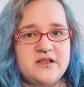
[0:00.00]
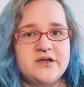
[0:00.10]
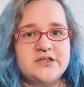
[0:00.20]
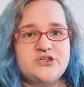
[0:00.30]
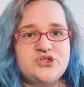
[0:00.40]

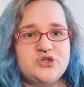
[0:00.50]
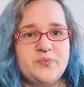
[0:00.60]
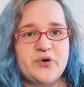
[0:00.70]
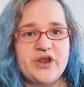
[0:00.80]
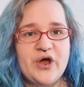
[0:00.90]
Luggage
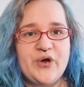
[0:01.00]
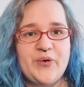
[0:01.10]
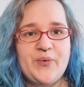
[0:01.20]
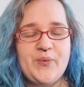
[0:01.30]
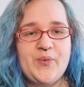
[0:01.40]

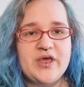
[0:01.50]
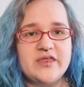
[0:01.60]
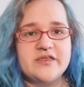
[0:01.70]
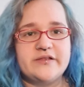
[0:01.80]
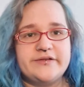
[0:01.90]
2.0
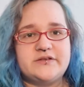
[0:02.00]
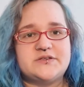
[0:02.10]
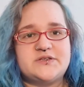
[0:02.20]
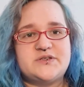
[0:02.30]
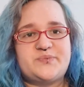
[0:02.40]
with a little
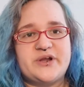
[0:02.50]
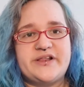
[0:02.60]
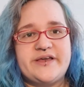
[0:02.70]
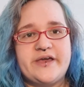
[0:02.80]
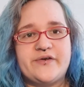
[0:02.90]

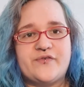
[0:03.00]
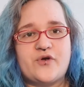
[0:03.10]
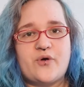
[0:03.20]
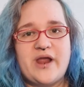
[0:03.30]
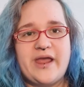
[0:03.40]
sprinkling of
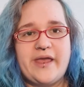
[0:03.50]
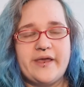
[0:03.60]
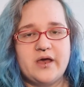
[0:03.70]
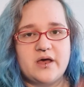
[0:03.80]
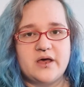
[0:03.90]

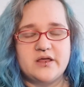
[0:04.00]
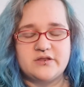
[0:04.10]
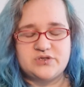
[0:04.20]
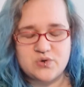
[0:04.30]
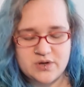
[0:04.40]
Kring,
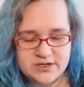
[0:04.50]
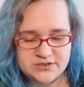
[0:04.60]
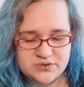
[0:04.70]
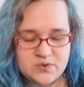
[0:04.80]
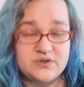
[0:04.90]
the talking
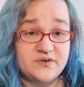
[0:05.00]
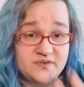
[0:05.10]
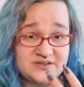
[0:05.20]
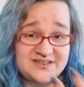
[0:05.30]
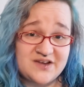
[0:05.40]
sword.
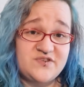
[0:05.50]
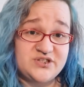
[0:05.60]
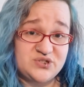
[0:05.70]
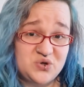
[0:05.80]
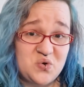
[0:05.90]
The staff
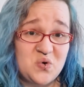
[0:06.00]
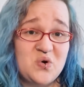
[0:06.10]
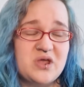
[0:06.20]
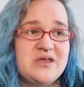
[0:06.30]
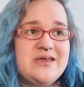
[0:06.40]
doesn't
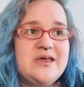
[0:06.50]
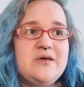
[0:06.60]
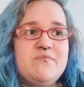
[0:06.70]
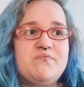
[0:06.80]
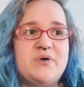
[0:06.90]
talk,
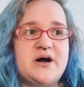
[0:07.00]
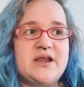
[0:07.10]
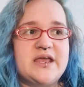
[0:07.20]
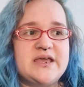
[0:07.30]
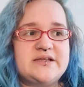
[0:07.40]

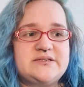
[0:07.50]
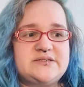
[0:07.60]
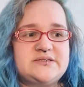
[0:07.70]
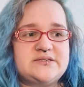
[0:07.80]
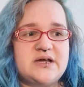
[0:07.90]
but
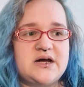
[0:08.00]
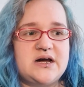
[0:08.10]
its